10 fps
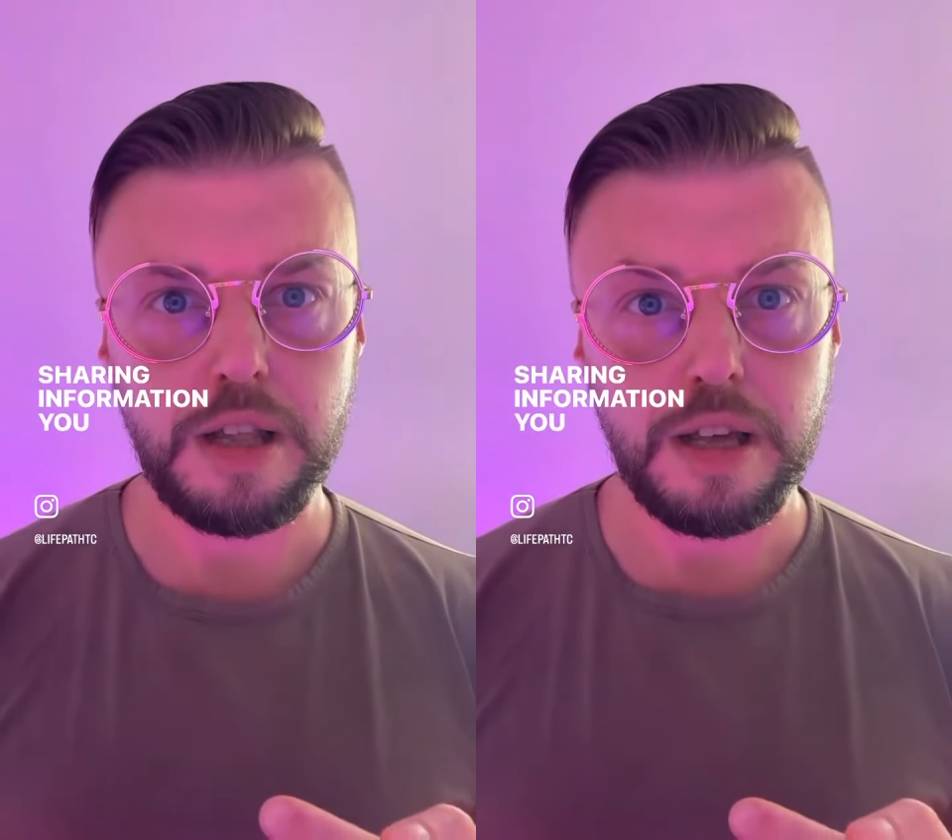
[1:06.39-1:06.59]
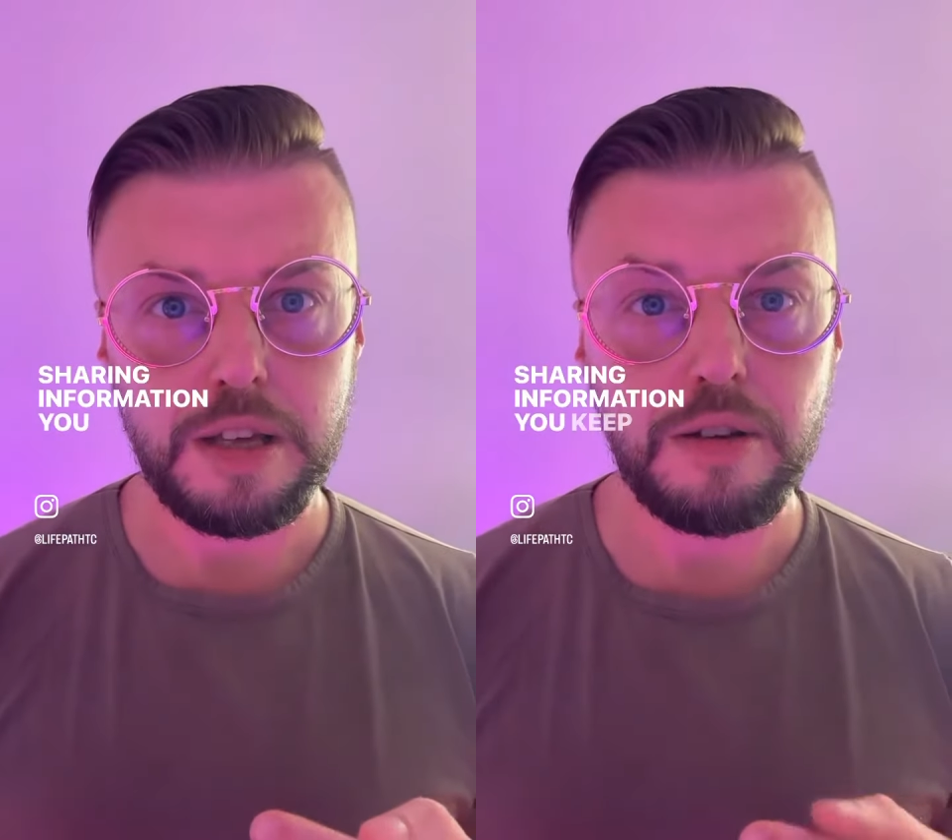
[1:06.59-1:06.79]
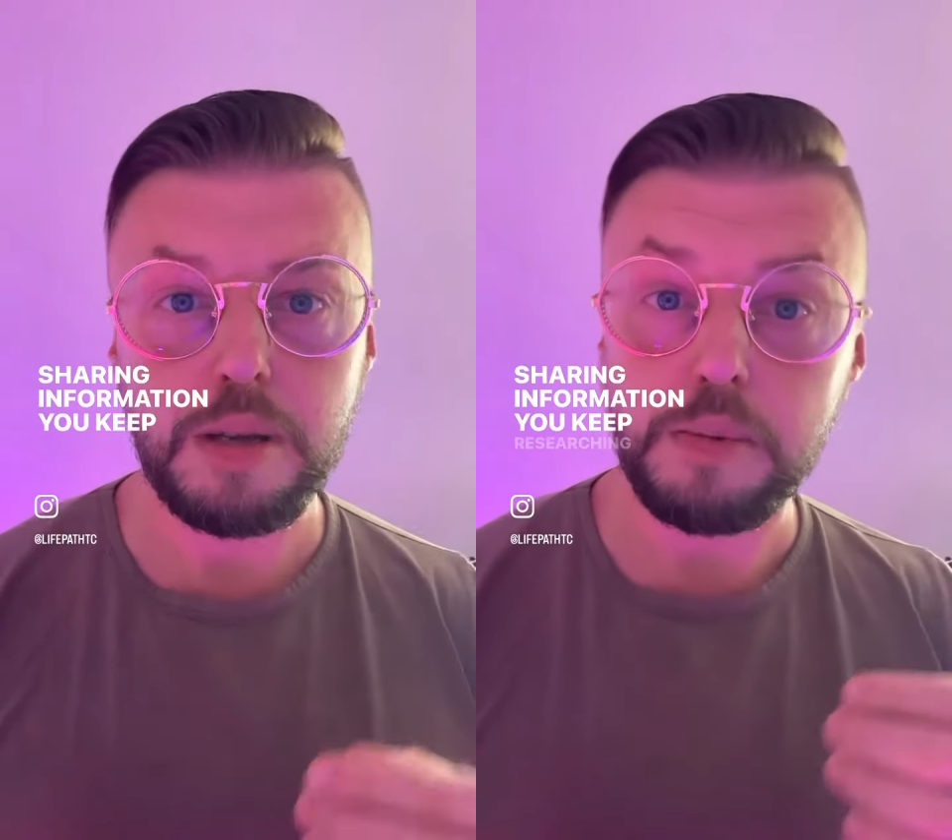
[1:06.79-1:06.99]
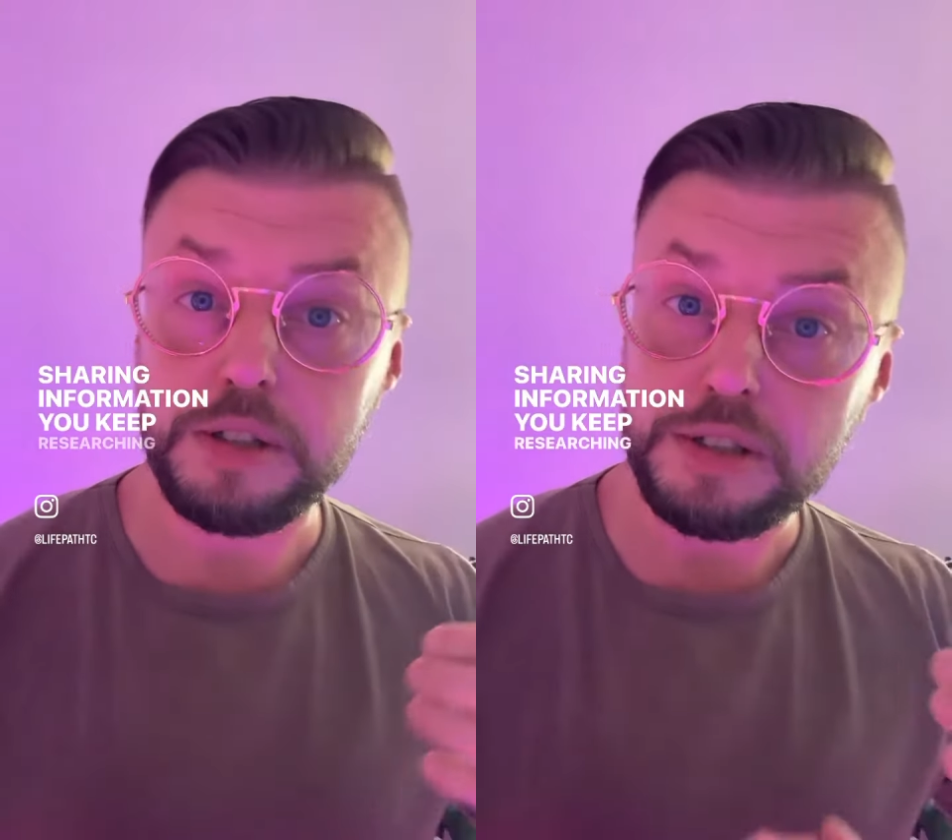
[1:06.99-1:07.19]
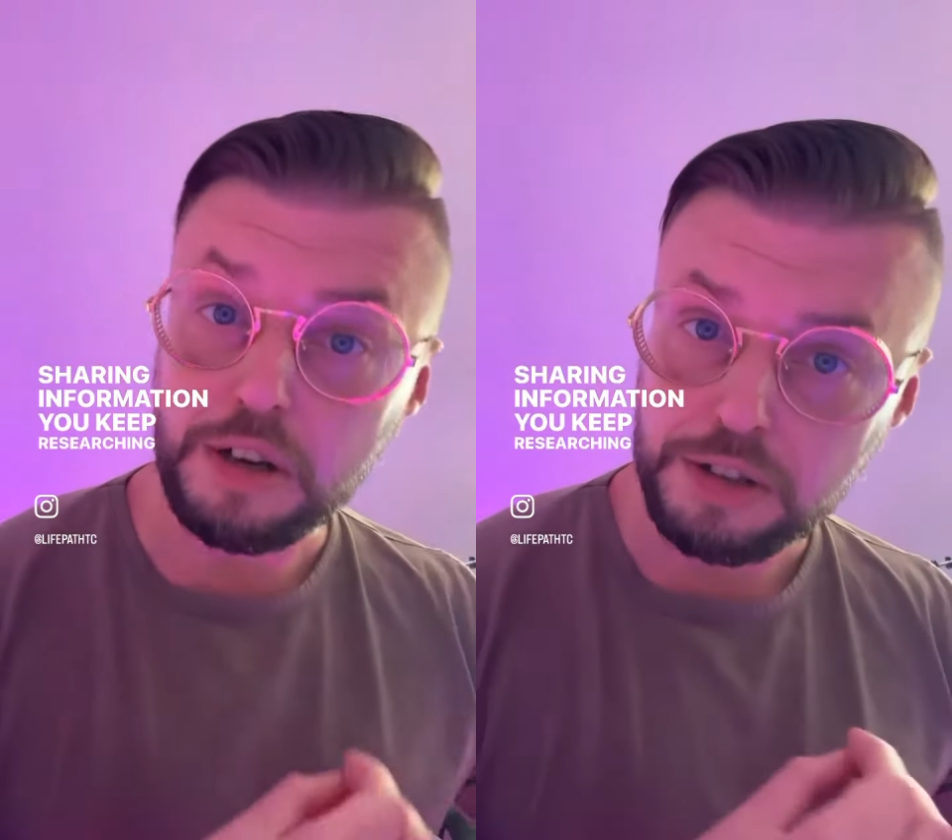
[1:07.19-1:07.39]
you keep
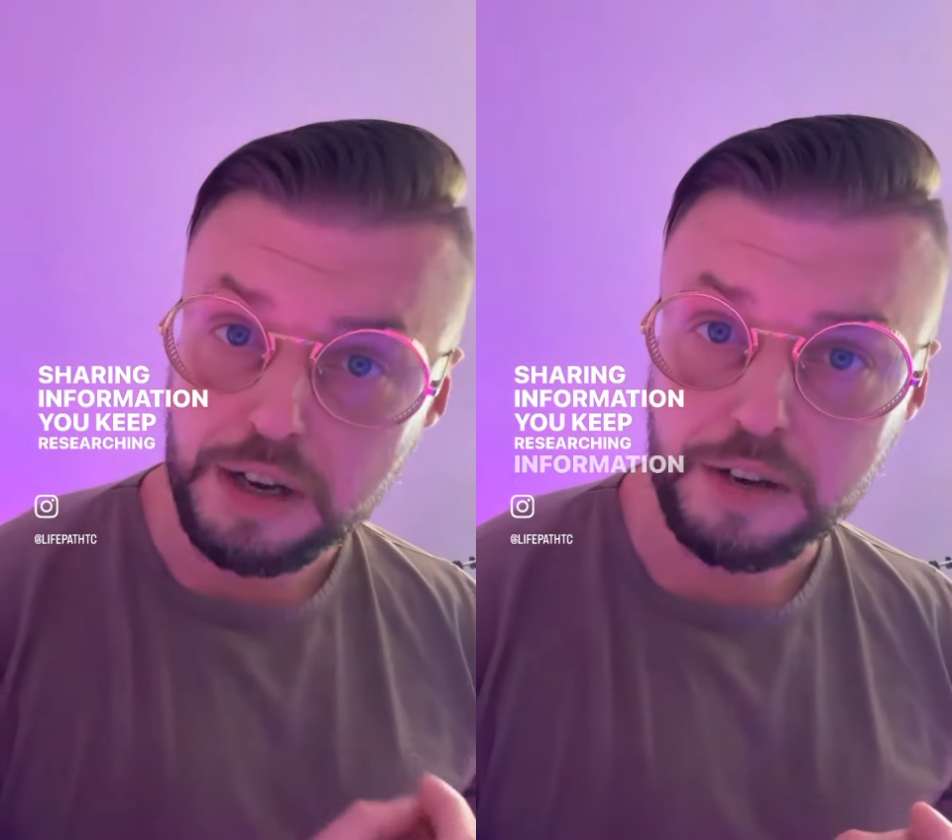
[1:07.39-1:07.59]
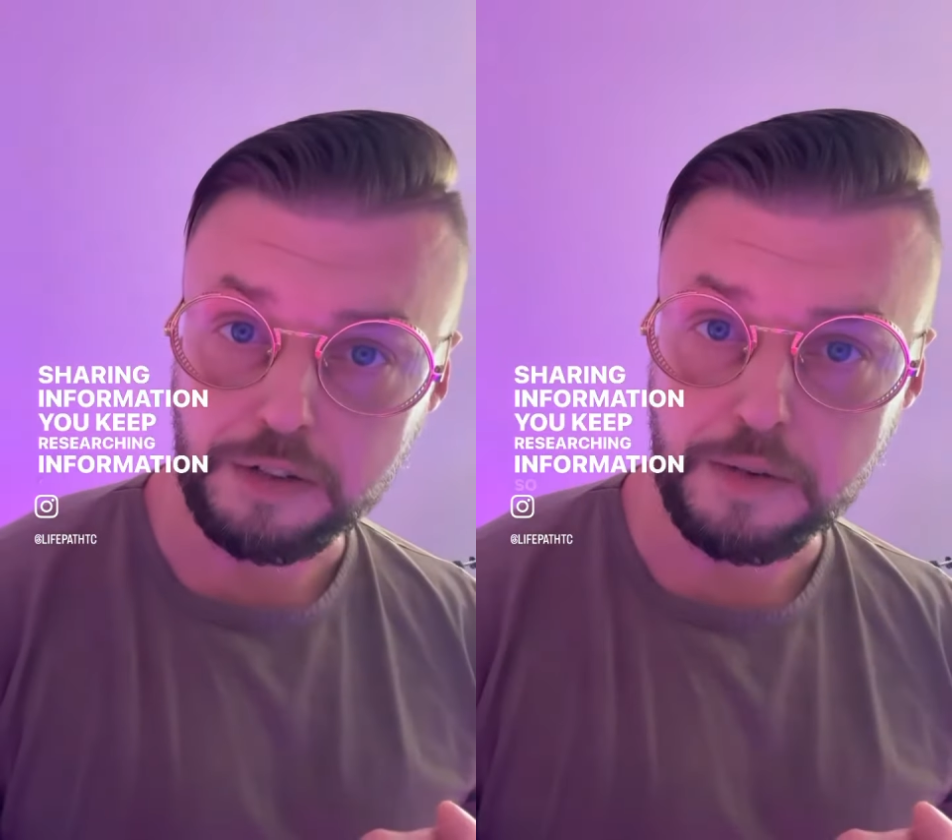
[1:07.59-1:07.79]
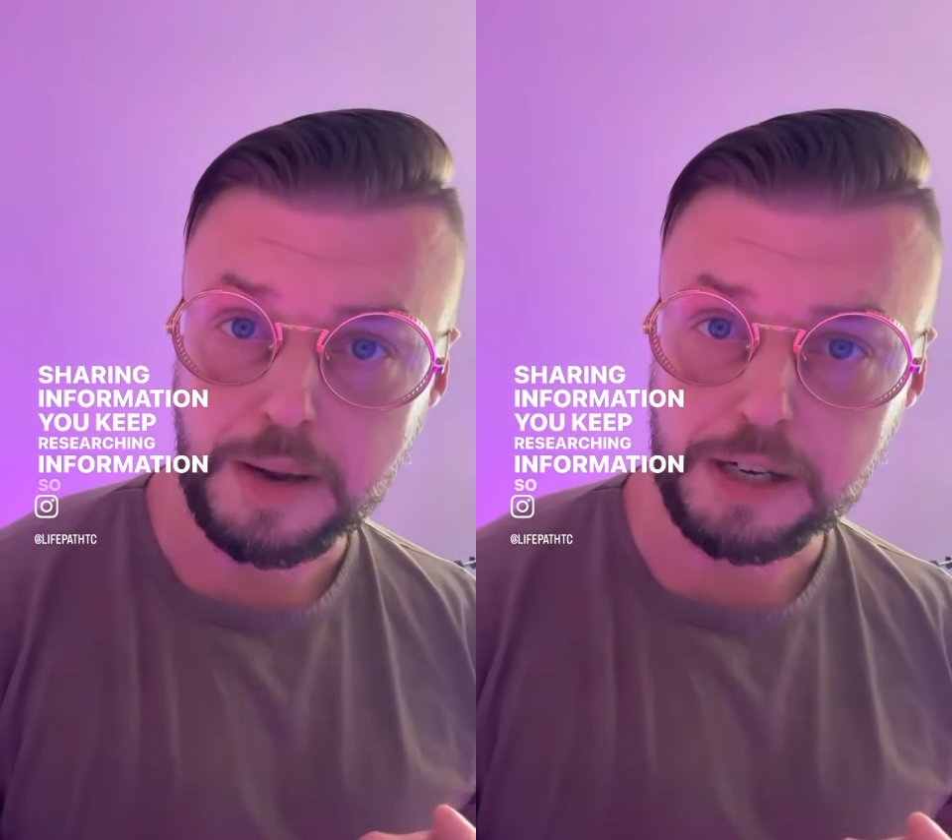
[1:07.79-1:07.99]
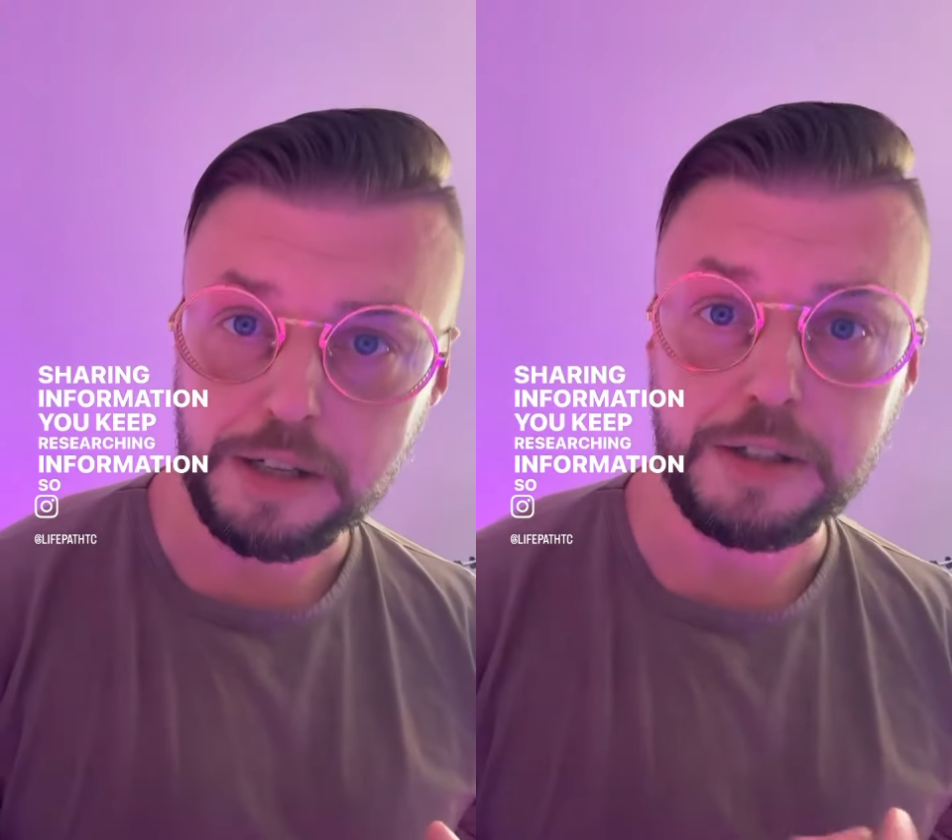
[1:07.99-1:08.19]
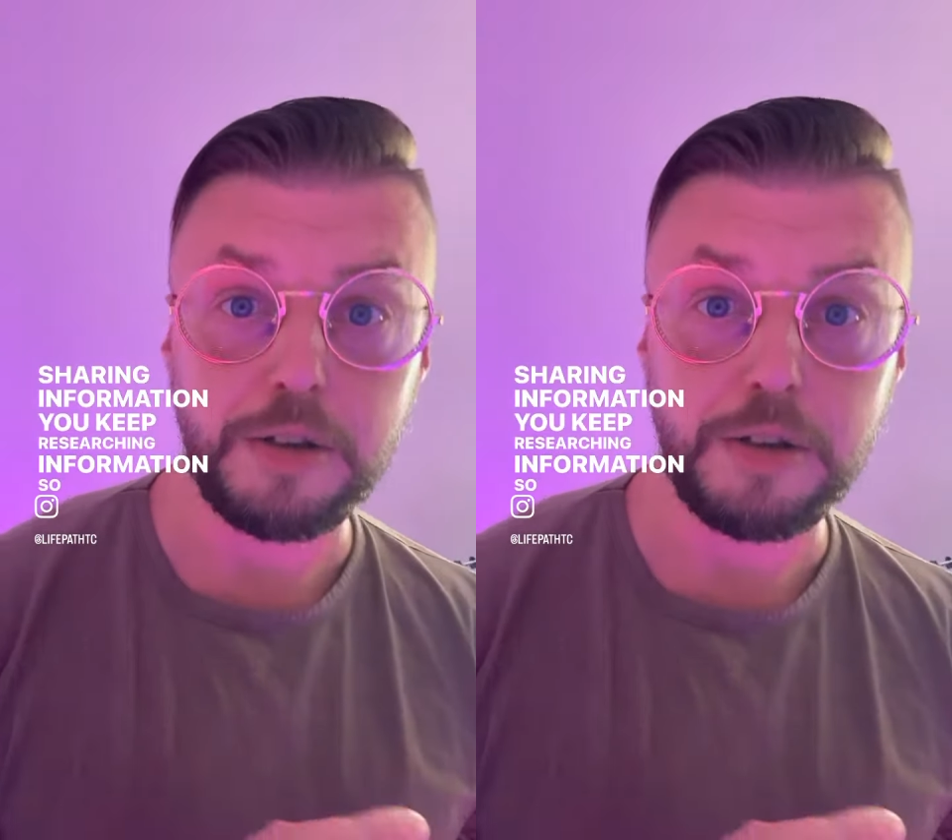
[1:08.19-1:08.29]
researching information so